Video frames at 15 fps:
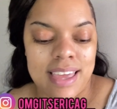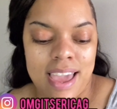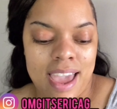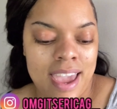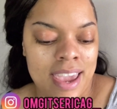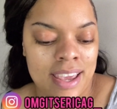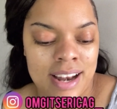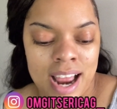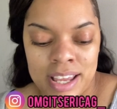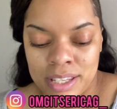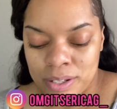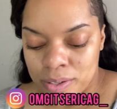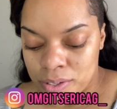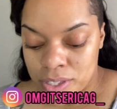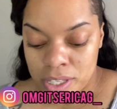and I
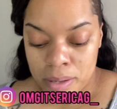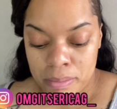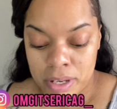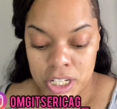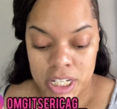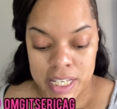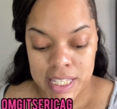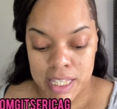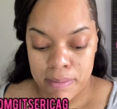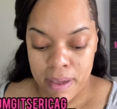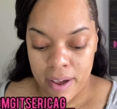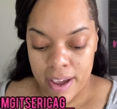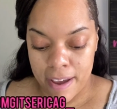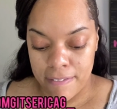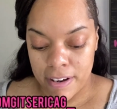use them in just
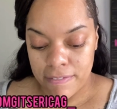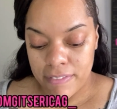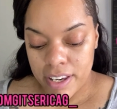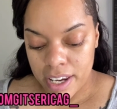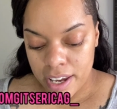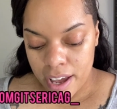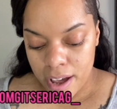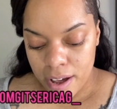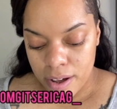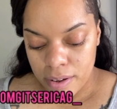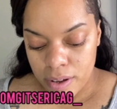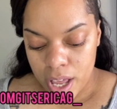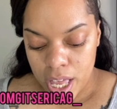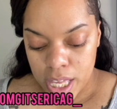about every video.